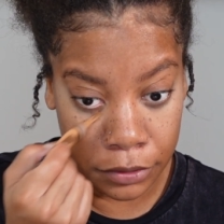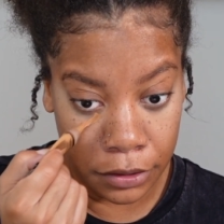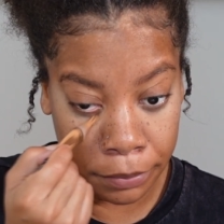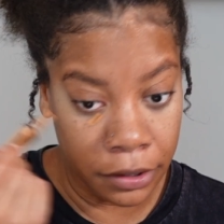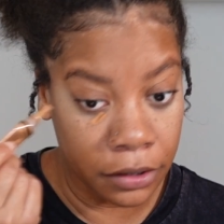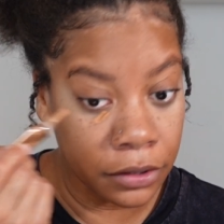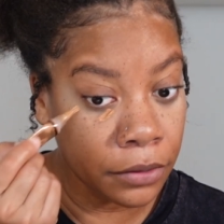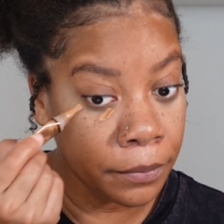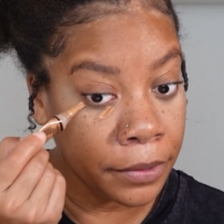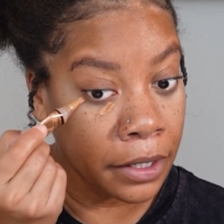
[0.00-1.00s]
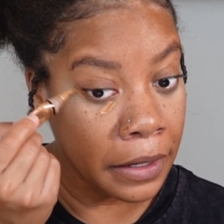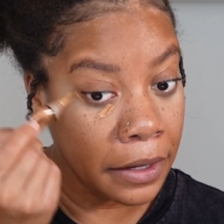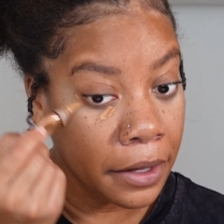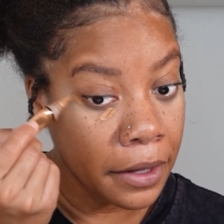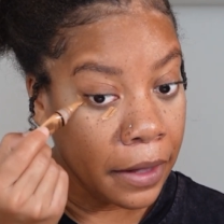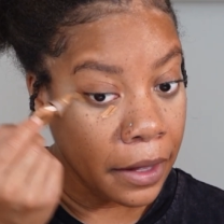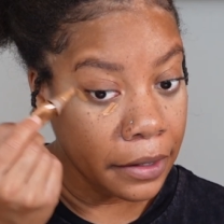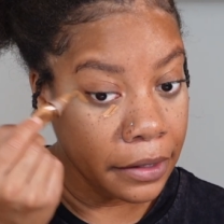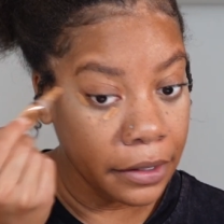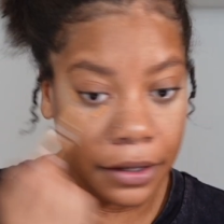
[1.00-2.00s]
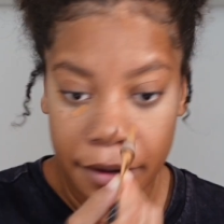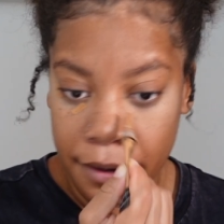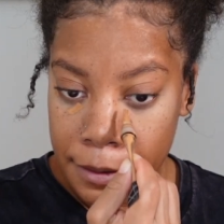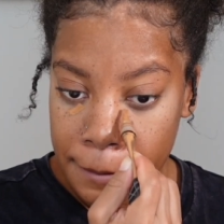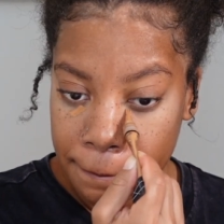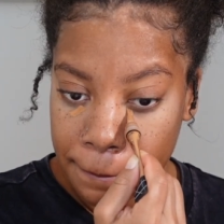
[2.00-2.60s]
we're gonna put a little bit here